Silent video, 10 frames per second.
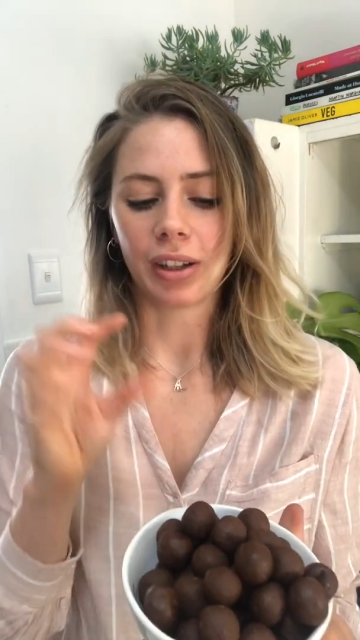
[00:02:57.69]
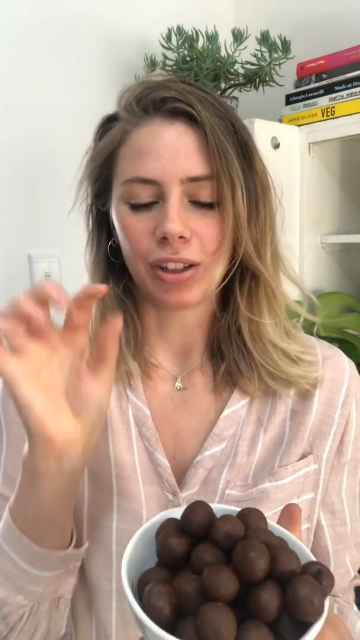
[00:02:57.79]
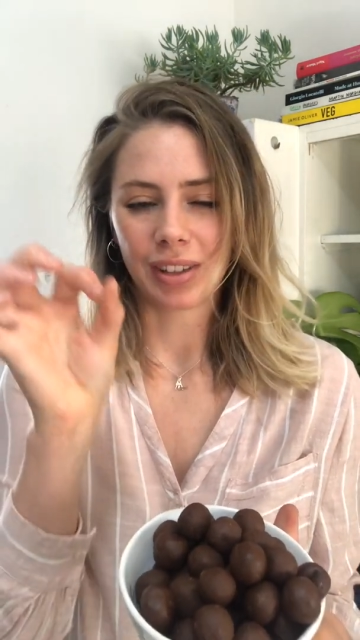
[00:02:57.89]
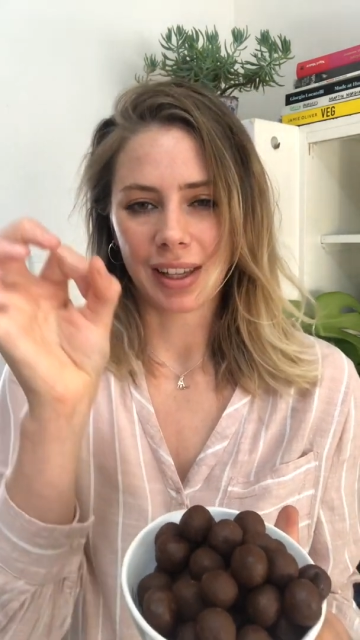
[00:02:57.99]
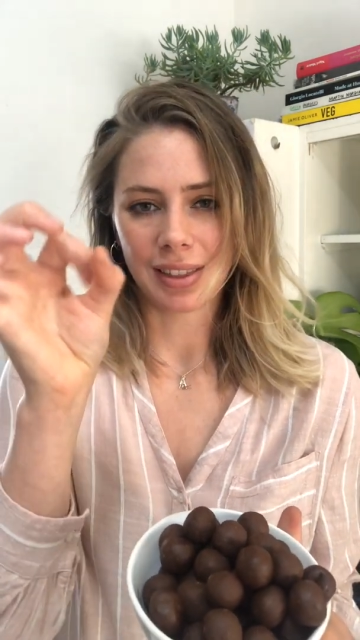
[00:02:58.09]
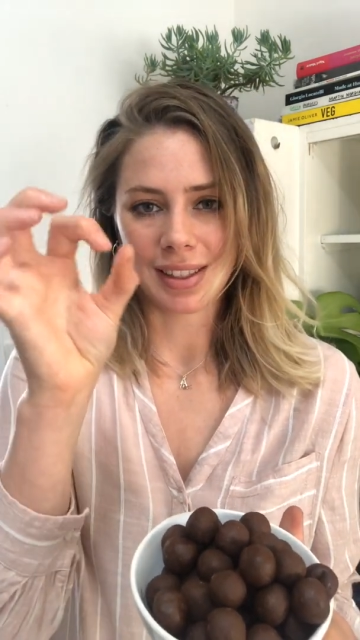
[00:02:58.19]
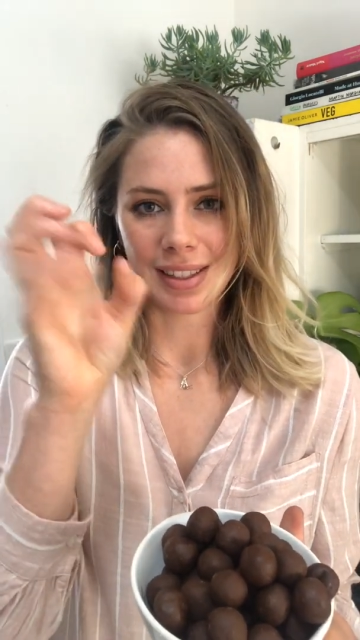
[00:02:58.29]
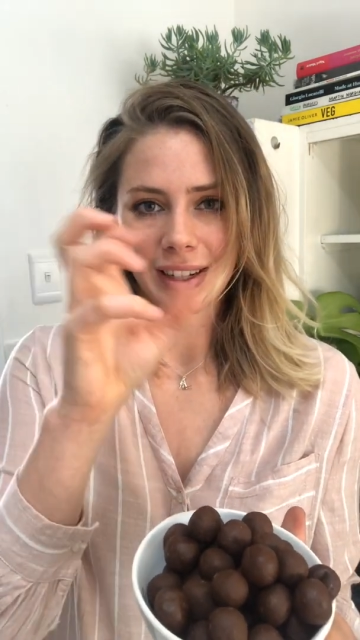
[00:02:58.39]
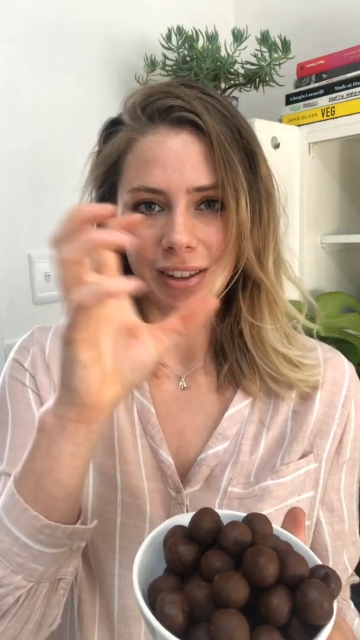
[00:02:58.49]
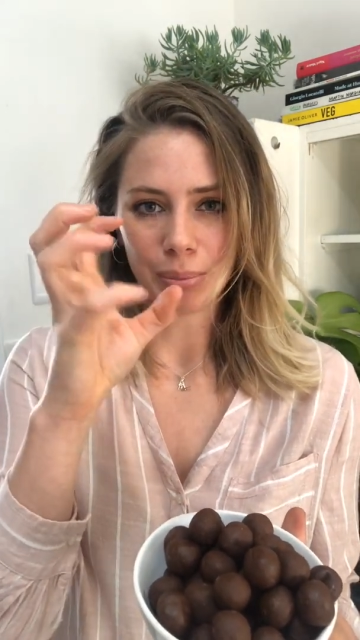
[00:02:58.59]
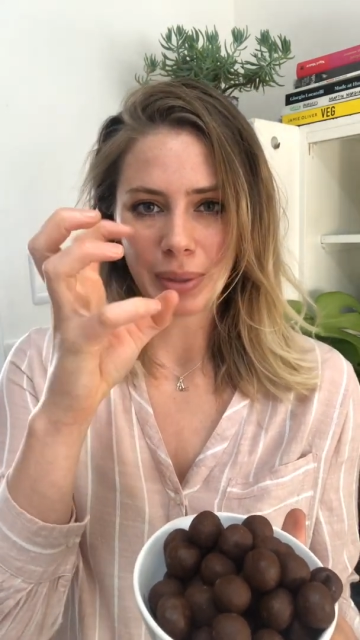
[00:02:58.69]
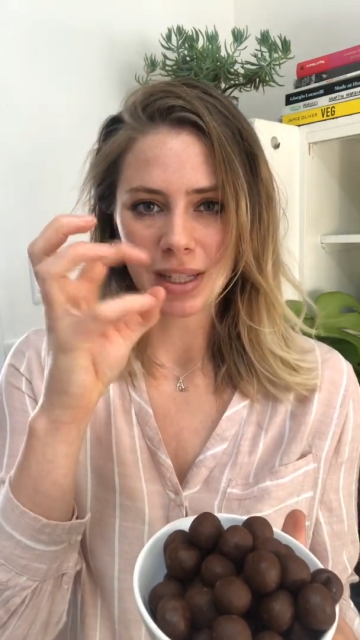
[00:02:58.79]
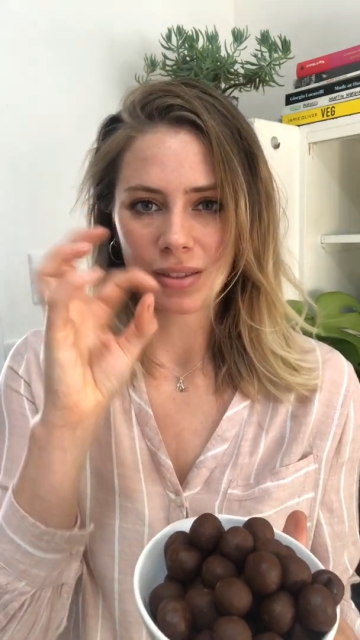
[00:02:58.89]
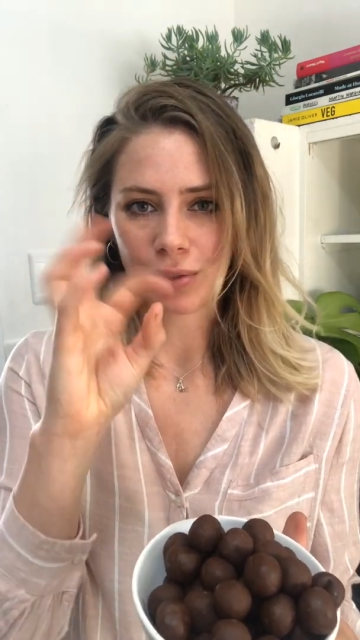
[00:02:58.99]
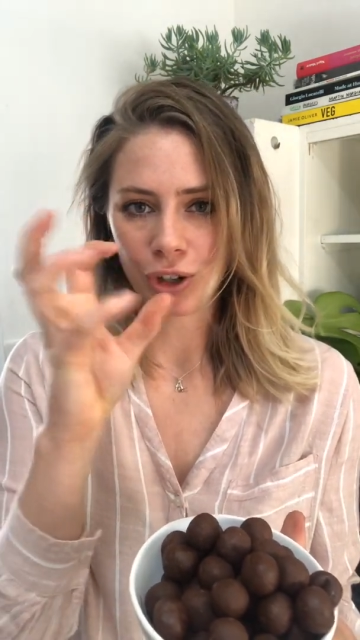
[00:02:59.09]
you'll get these little
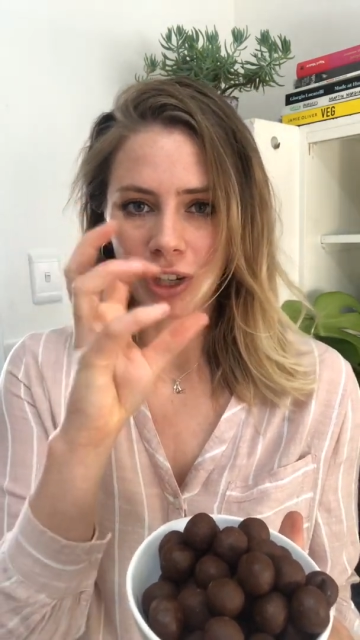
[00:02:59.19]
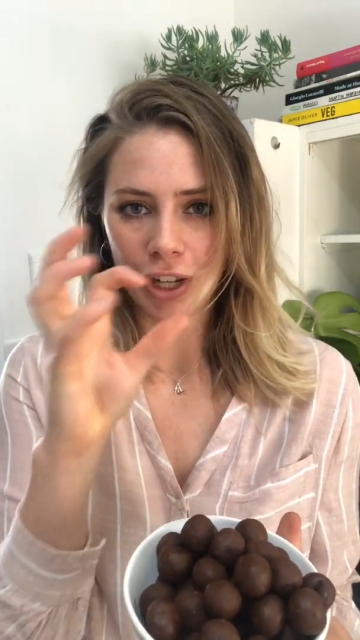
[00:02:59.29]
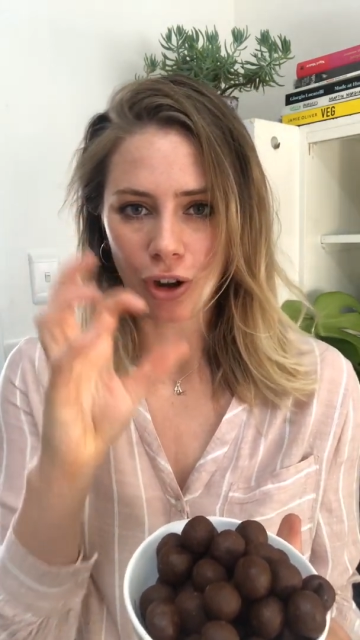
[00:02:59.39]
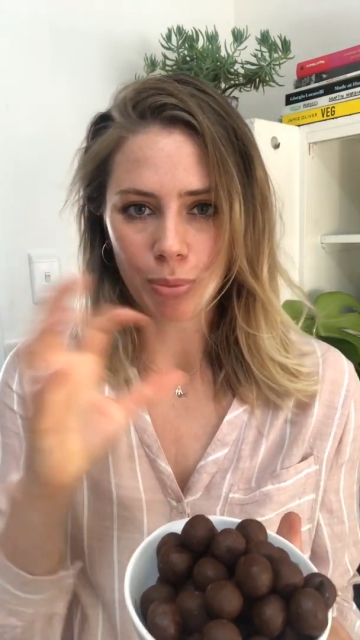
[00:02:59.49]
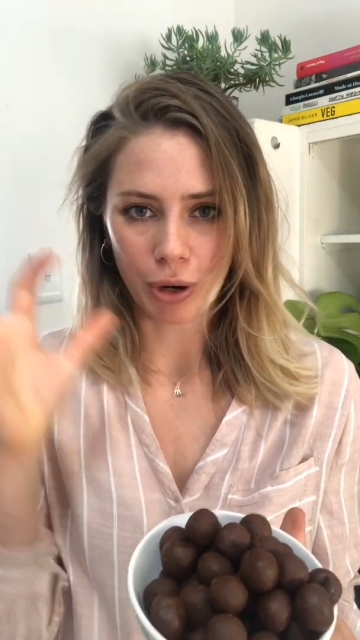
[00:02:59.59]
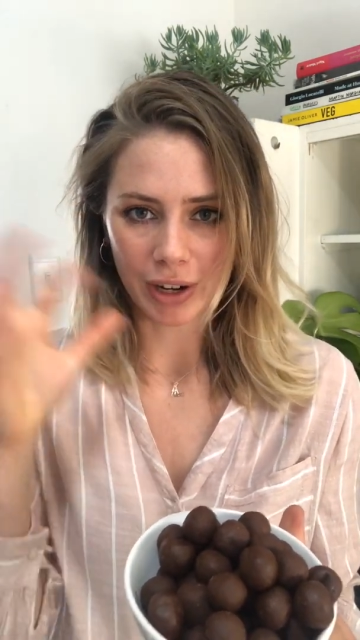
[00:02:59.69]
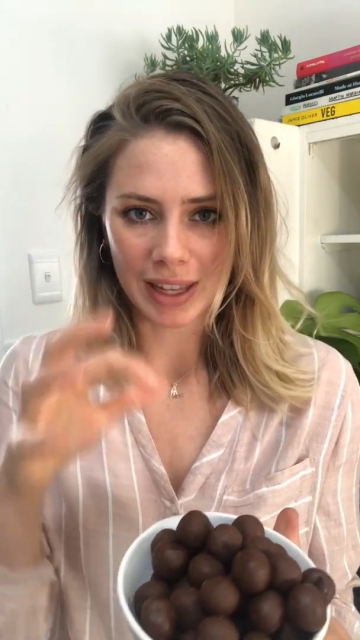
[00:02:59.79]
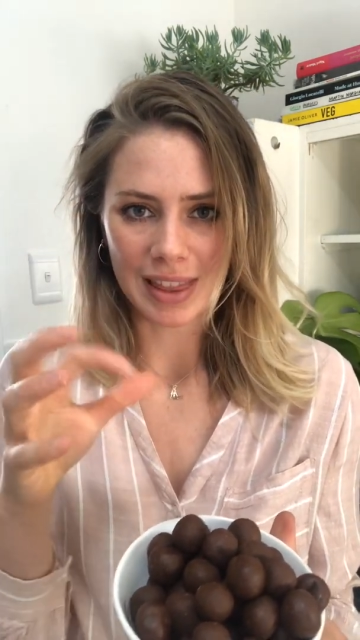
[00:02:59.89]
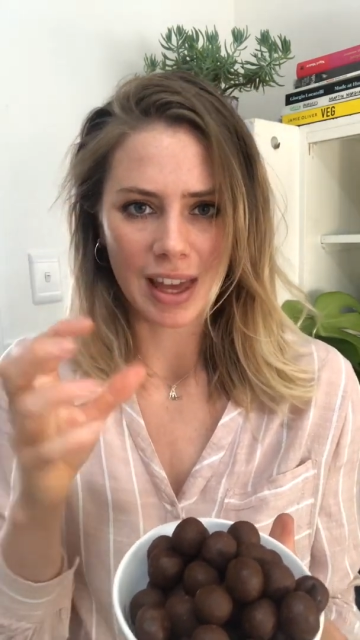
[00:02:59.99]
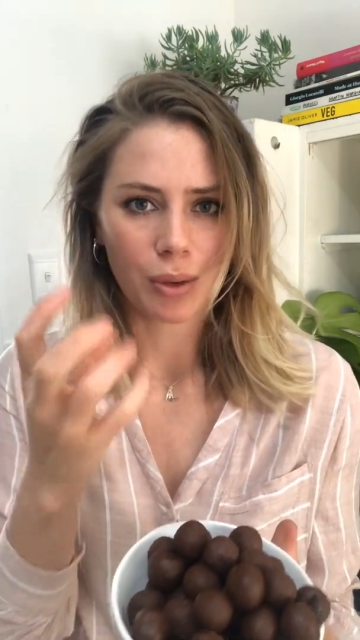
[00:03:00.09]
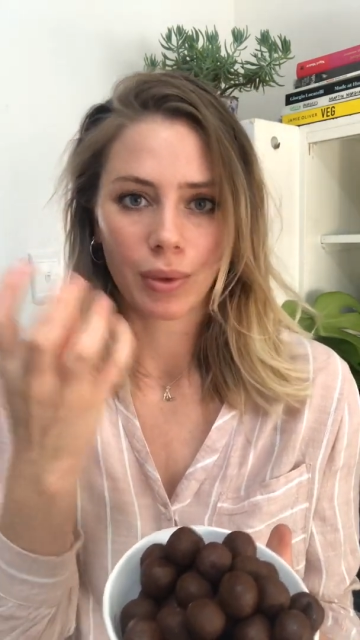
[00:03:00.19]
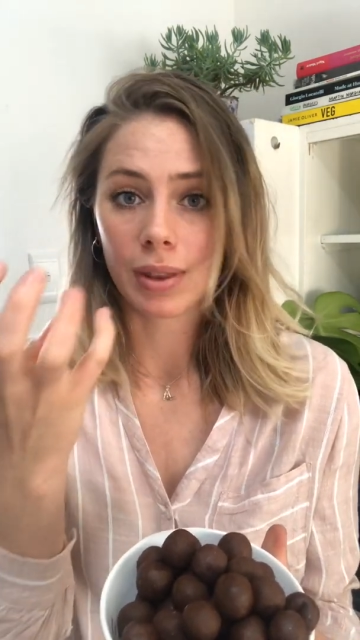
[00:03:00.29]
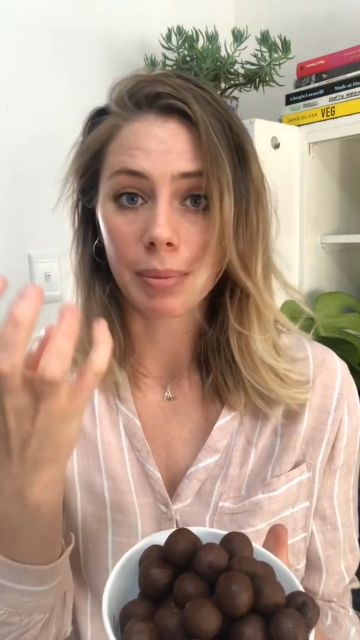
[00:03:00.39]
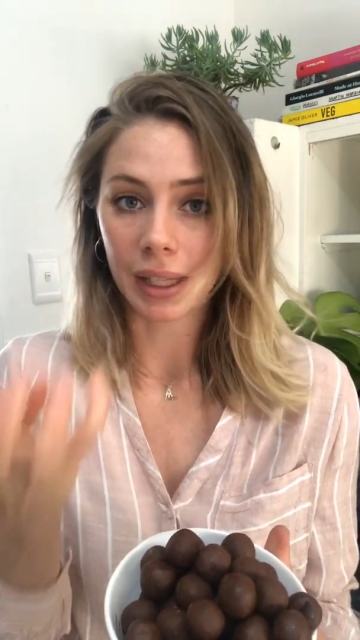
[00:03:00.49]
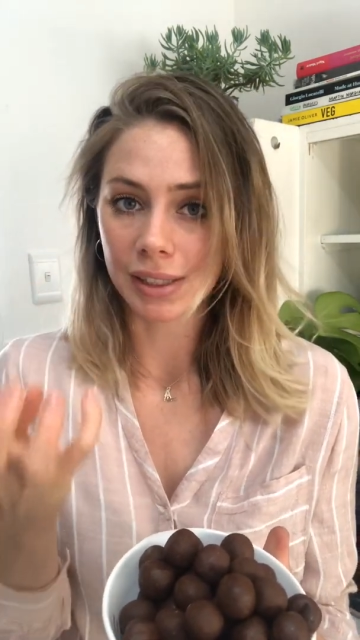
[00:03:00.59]
bits of cookie dough bar in there with the
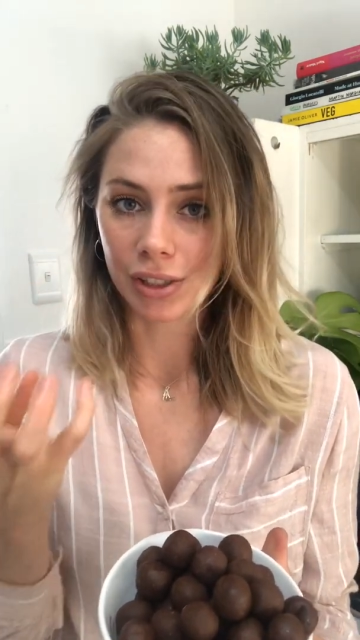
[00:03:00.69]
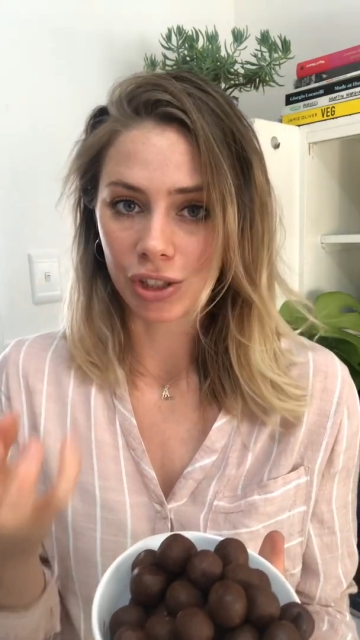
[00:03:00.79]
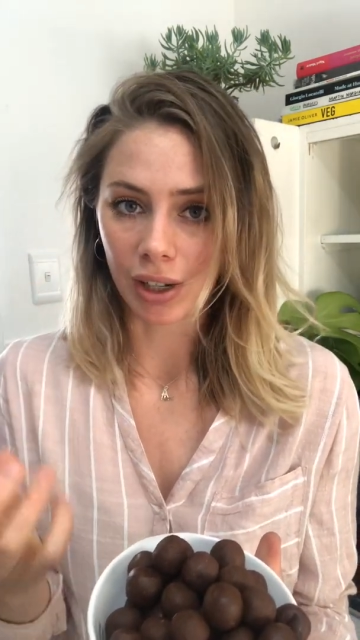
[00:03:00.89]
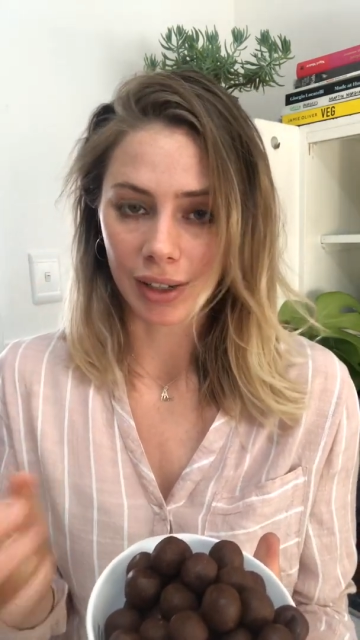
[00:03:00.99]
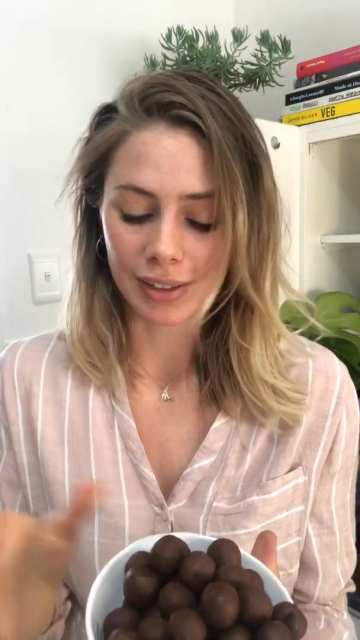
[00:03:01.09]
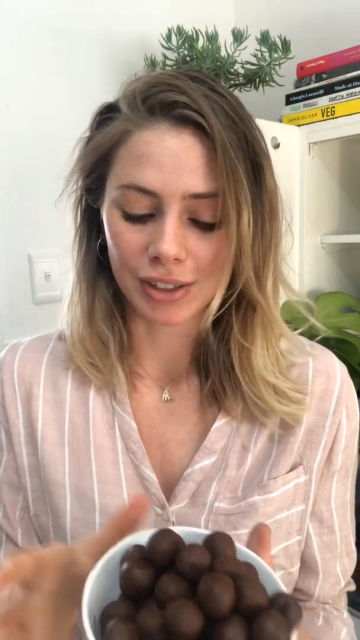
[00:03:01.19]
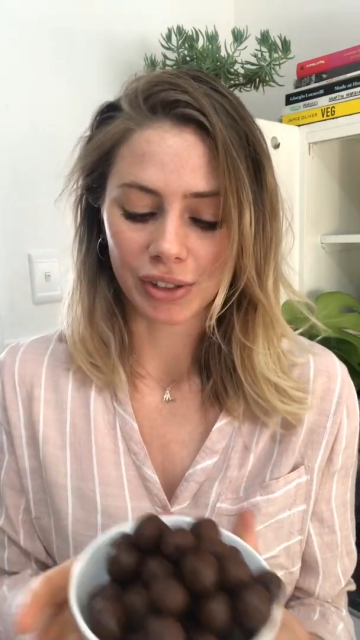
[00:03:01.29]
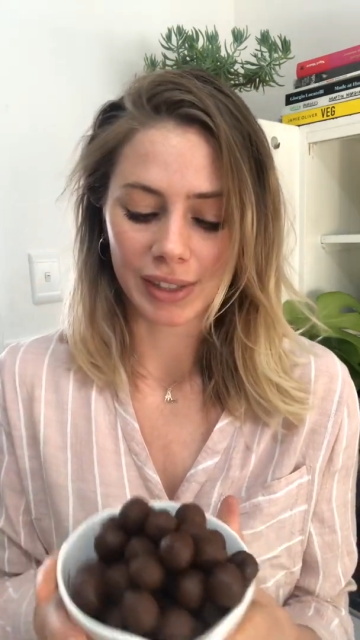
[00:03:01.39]
melted chocolate. So